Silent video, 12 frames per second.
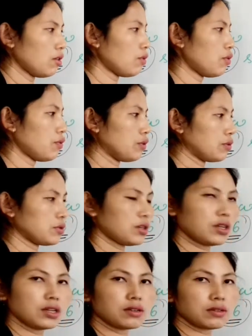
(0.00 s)
fruit.
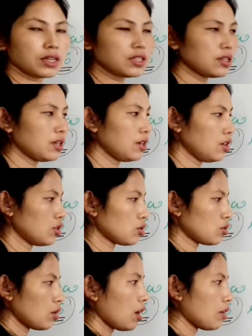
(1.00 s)
Right?
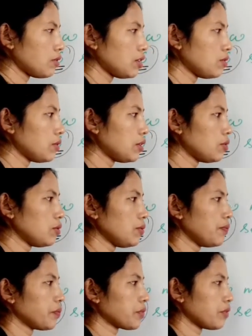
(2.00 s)
So how did we do?
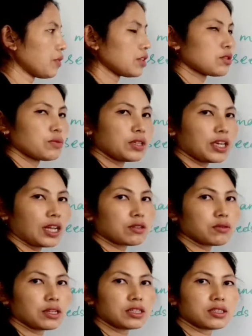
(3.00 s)
First we
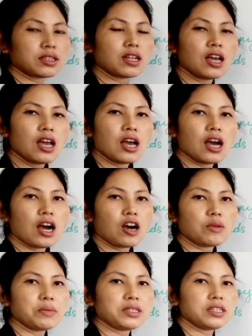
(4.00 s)
calculated
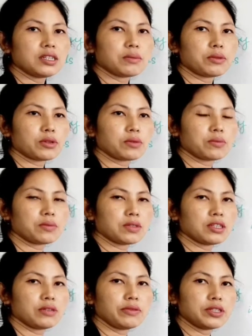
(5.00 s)
how many number of
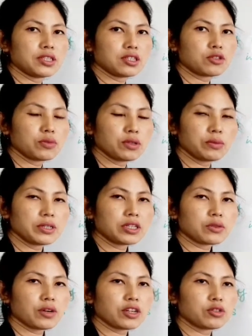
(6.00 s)
divisions will be
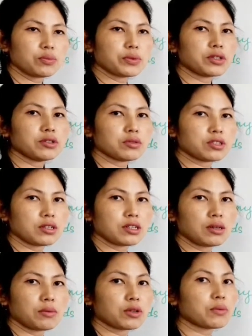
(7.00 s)
required to produce the
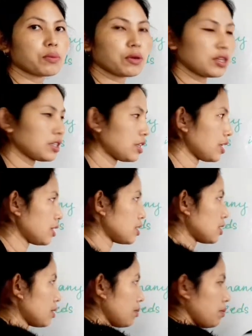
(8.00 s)
number of pollen grains
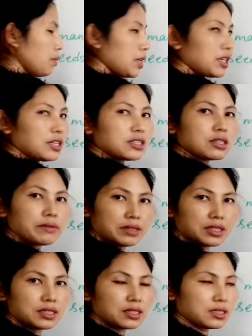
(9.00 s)
making
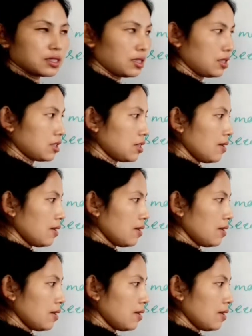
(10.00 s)
76 seeds.